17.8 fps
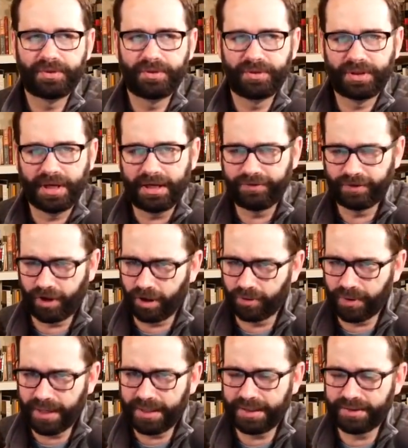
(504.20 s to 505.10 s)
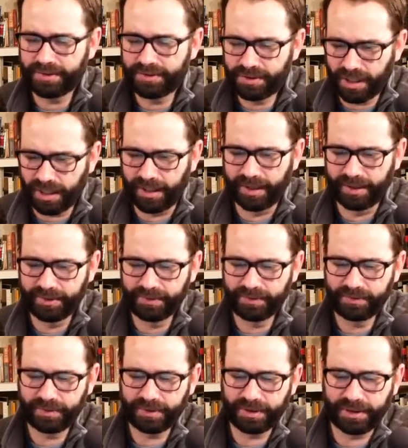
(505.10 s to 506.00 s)
they've already
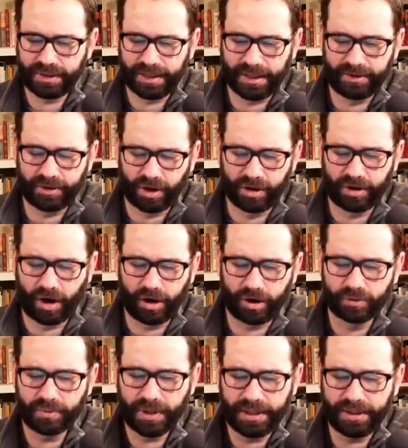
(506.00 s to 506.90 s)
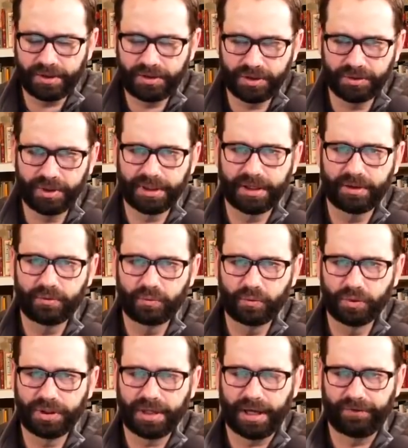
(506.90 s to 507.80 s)
done and are already doing
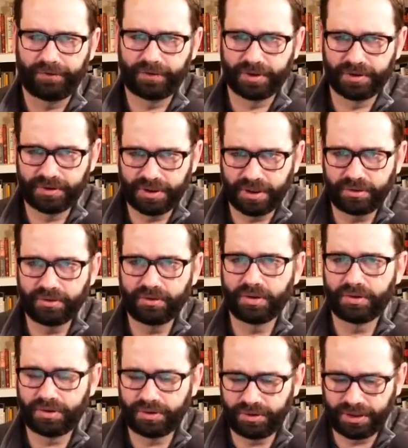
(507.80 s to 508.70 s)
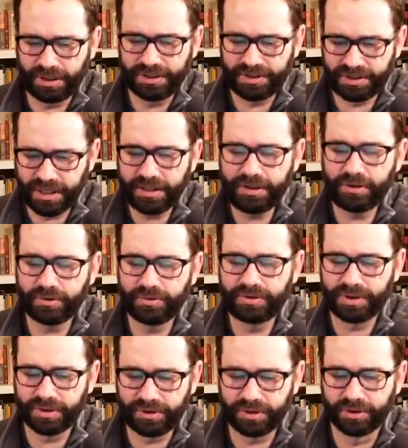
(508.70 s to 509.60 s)
and would have continued
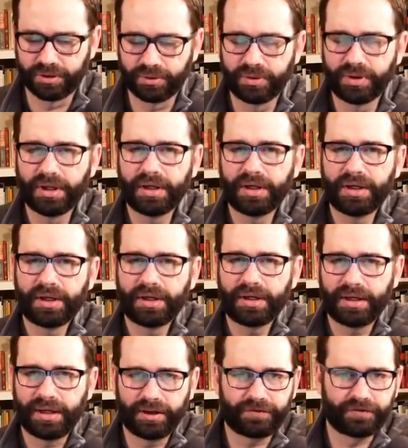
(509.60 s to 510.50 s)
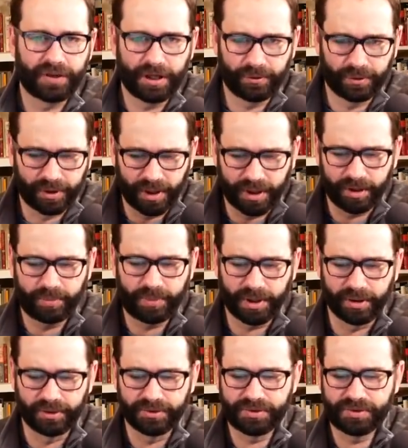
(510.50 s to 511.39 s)
continued to do if they were
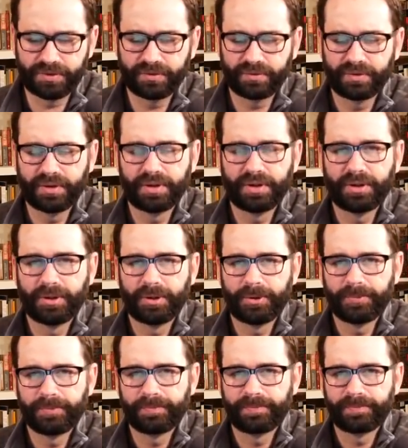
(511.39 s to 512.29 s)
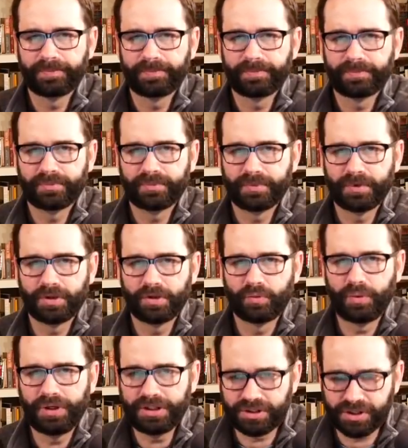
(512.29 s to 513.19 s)
unopposed.
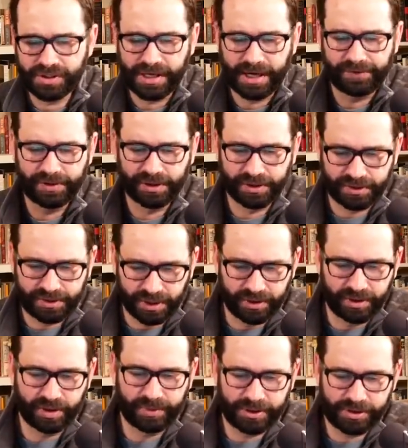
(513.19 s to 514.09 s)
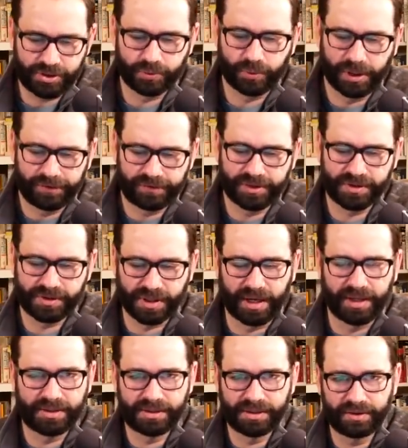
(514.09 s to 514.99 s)
We just have to continue to be swift,
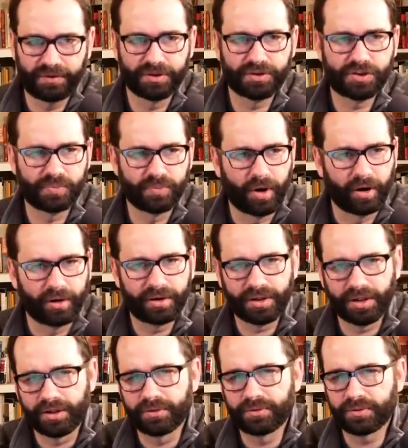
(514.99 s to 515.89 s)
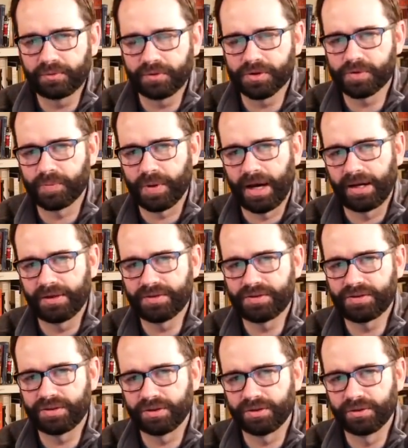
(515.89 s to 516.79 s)
decisive, and smart in
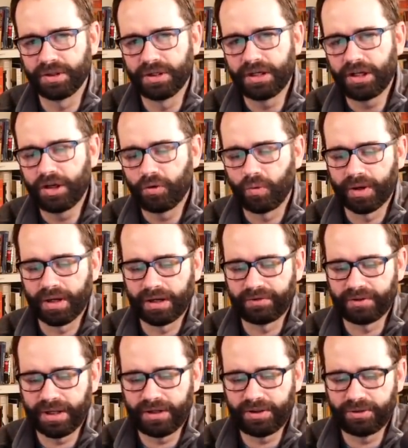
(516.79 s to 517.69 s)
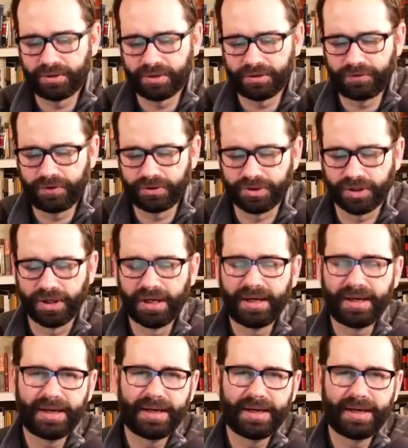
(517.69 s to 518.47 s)
response to whatever they do in the future.